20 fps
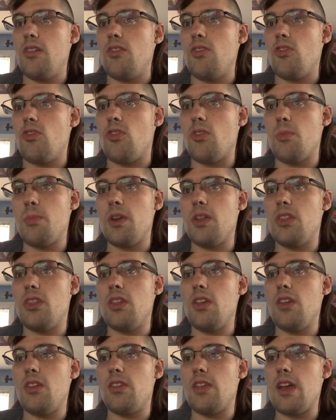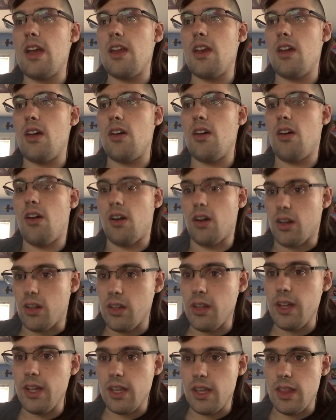so many things that are
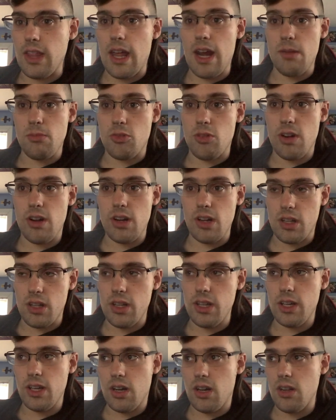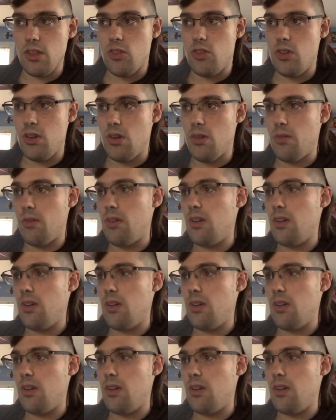cling that I'm trying to cling on to.